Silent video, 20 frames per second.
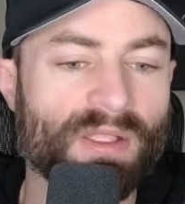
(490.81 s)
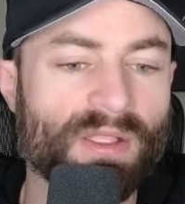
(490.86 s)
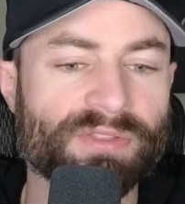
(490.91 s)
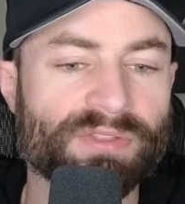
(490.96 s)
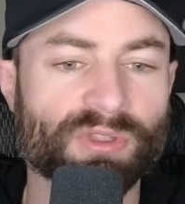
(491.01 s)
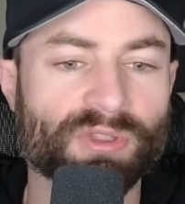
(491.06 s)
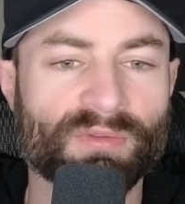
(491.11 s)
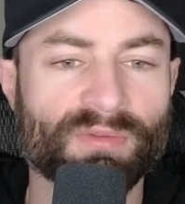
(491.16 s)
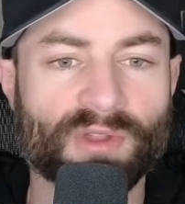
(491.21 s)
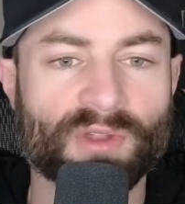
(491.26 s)

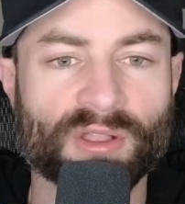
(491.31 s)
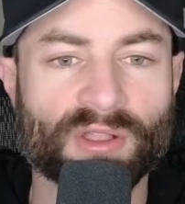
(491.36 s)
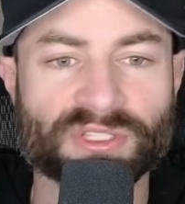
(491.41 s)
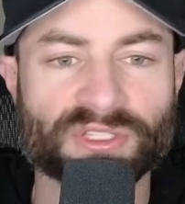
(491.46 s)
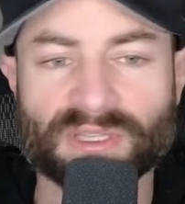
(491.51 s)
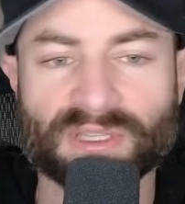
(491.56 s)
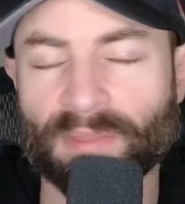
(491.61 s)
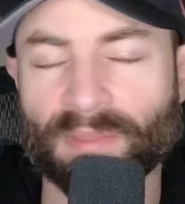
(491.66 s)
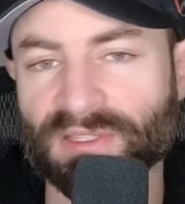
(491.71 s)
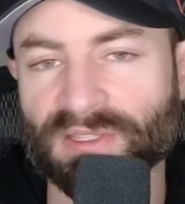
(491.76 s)
So overall,
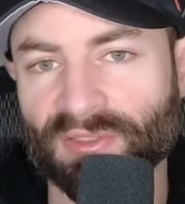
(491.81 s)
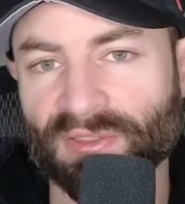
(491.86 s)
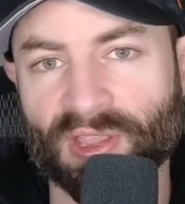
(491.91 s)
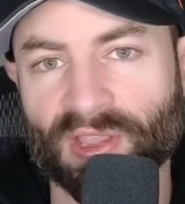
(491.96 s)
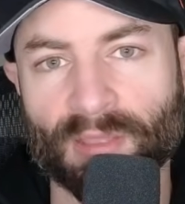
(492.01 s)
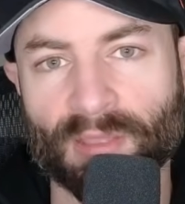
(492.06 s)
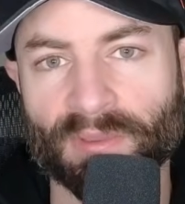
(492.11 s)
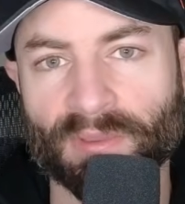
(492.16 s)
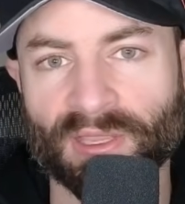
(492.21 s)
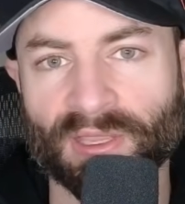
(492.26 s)
just depends on the
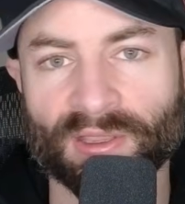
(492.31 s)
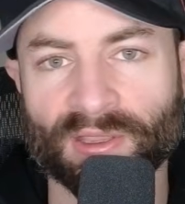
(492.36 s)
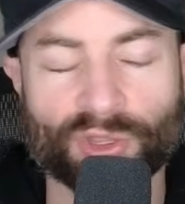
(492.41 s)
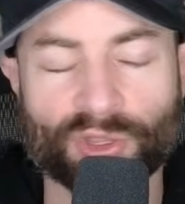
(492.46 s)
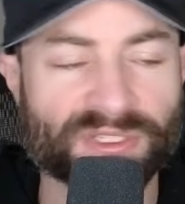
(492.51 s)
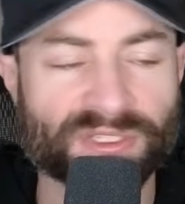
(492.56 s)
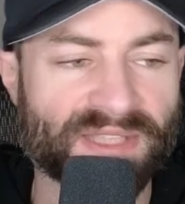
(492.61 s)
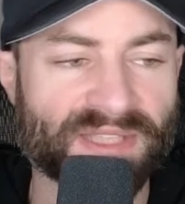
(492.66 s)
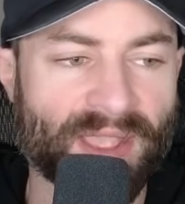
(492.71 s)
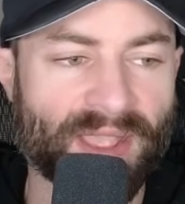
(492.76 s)
company.
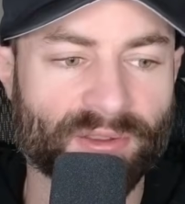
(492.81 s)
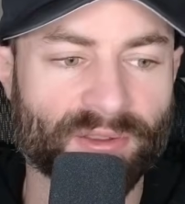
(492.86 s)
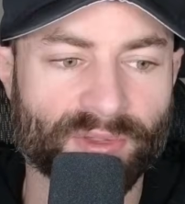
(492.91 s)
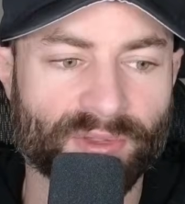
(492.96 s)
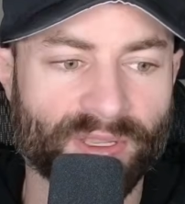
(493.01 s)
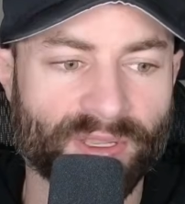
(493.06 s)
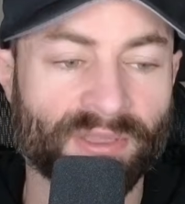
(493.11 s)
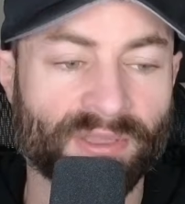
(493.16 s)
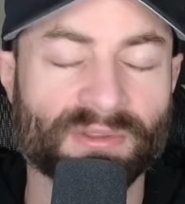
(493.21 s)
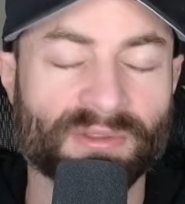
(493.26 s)
Good
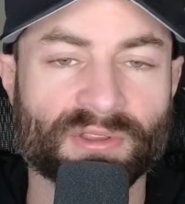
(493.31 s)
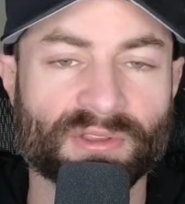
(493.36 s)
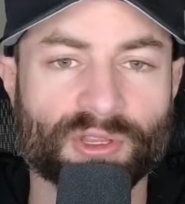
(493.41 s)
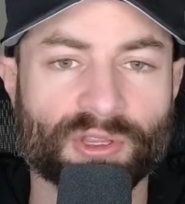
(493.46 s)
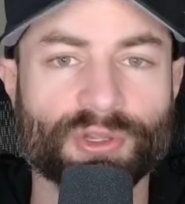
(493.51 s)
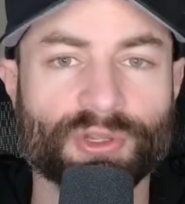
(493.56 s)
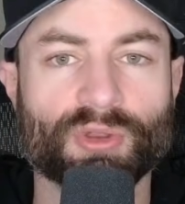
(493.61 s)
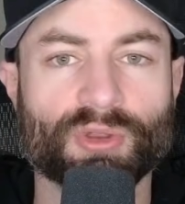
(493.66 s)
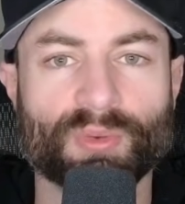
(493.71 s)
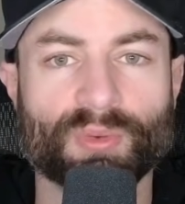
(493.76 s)
salary,
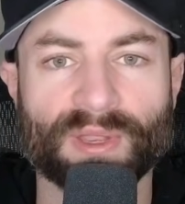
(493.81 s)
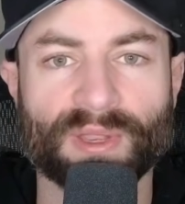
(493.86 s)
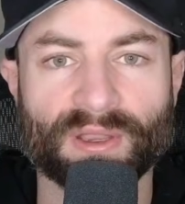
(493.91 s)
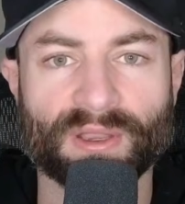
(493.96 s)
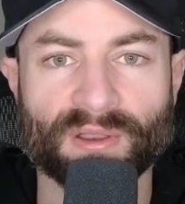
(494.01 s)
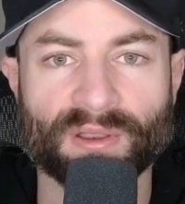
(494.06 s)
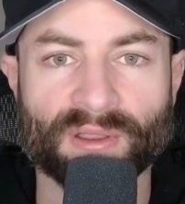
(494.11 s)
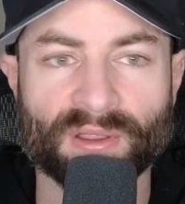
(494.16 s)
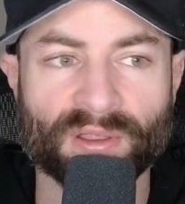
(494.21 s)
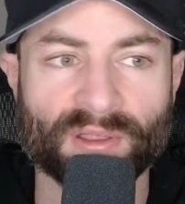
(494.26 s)
good
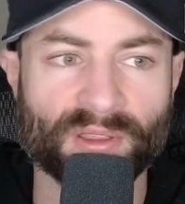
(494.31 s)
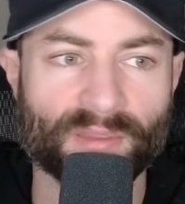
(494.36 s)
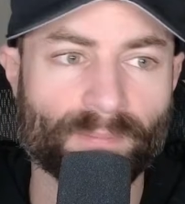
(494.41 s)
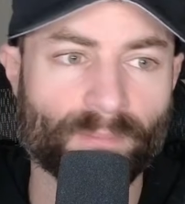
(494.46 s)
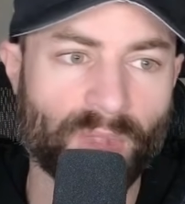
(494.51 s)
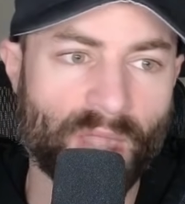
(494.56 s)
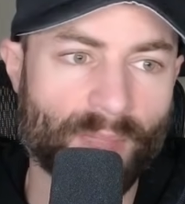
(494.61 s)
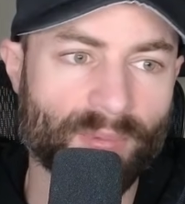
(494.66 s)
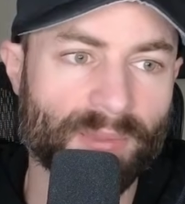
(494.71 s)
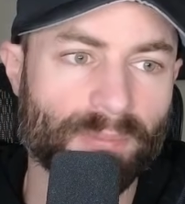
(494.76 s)
career,
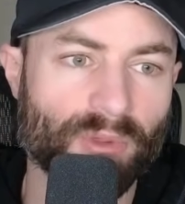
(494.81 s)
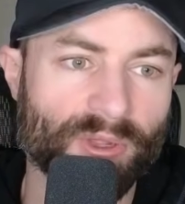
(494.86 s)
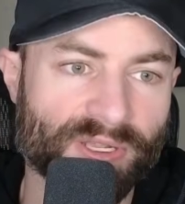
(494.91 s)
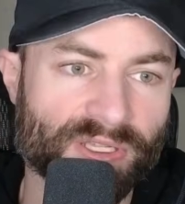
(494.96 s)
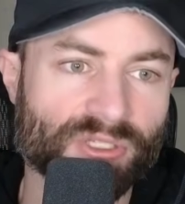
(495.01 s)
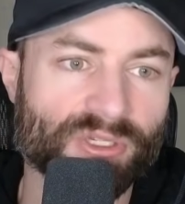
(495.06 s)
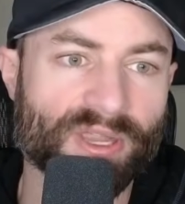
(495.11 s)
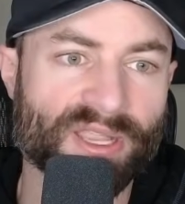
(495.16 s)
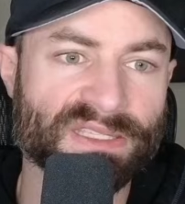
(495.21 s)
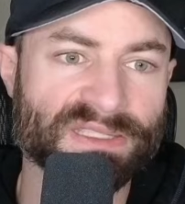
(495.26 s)
probably pretty
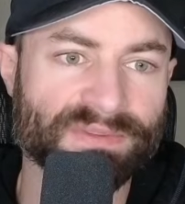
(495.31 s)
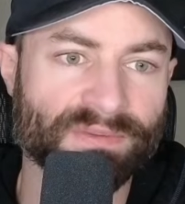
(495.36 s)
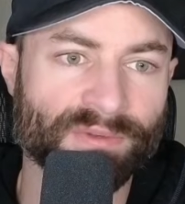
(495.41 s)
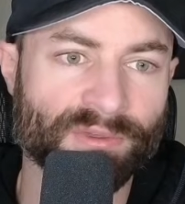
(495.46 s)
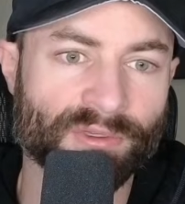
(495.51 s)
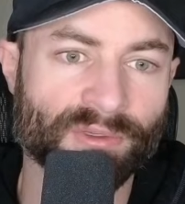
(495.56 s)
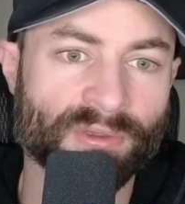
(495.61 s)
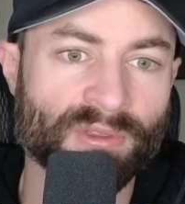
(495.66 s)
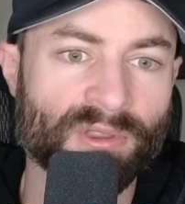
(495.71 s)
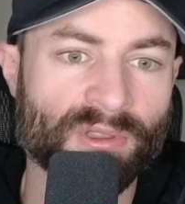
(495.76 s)

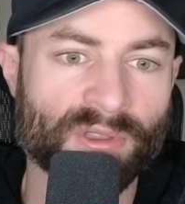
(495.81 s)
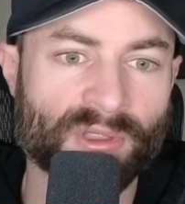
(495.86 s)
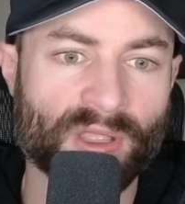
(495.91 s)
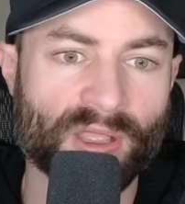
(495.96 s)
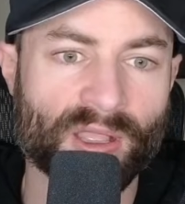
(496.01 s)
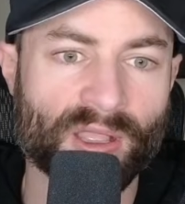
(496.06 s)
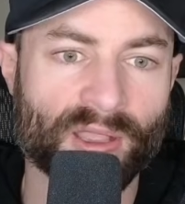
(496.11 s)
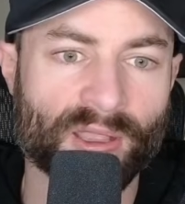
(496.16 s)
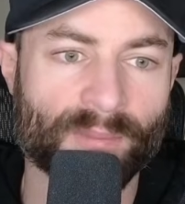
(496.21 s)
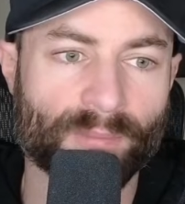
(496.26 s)
stressful,
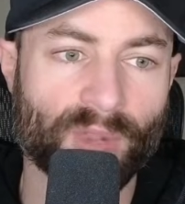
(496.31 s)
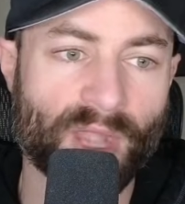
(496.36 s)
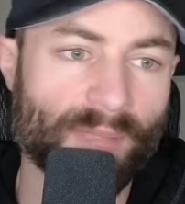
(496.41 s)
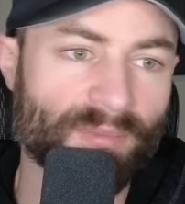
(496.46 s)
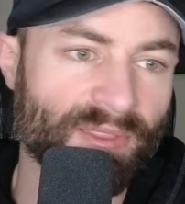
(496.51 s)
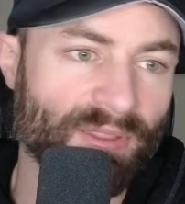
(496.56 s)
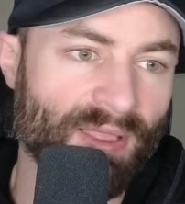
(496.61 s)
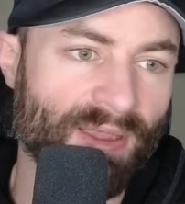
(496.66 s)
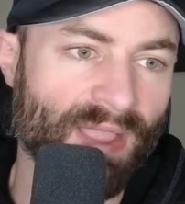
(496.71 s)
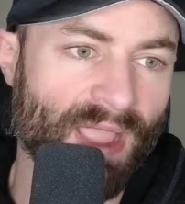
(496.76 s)
um,
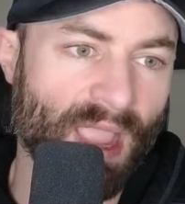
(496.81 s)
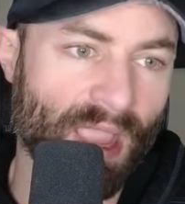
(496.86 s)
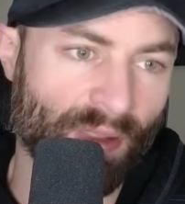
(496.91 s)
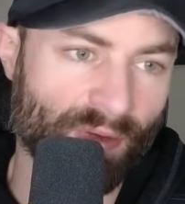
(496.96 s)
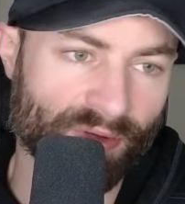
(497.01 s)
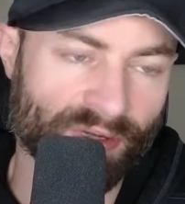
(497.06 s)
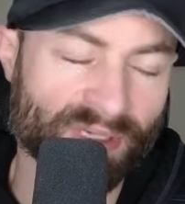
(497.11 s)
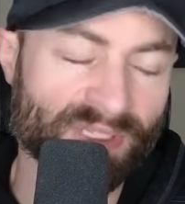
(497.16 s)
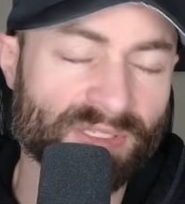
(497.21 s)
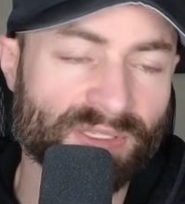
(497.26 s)
probably a lot of
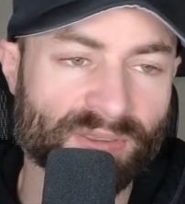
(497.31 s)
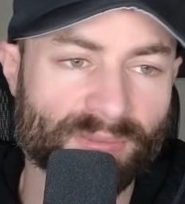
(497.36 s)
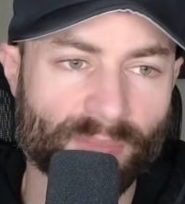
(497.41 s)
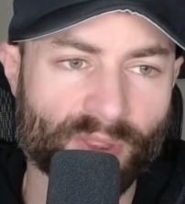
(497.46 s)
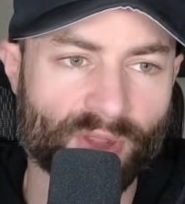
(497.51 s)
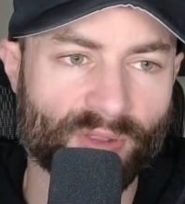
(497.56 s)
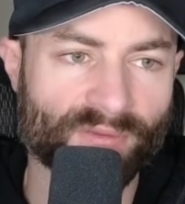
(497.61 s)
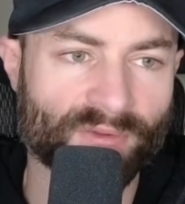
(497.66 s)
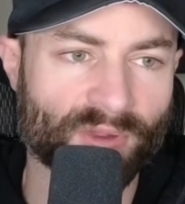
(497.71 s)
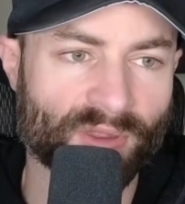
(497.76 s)
hours, but
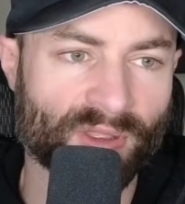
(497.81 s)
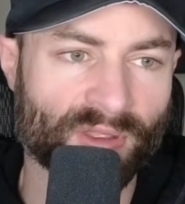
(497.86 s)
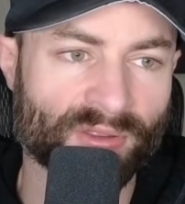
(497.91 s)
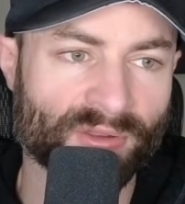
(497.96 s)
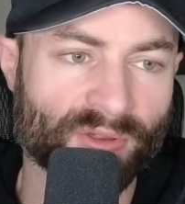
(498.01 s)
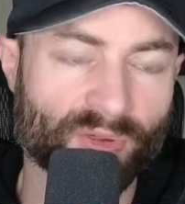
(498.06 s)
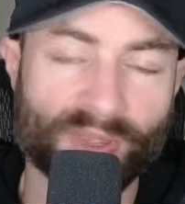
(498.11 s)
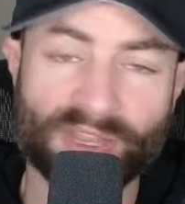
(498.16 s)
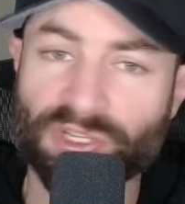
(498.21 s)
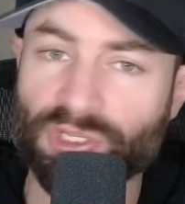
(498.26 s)
overall,
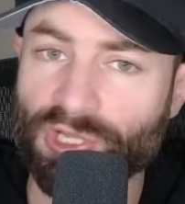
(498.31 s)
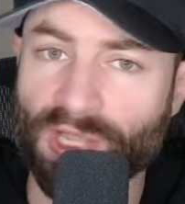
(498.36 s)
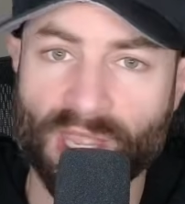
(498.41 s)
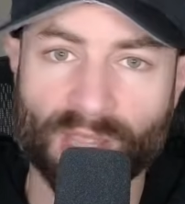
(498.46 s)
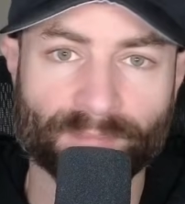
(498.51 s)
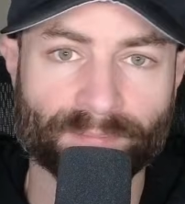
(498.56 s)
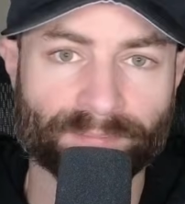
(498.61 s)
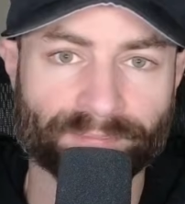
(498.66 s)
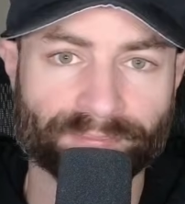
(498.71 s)
great job.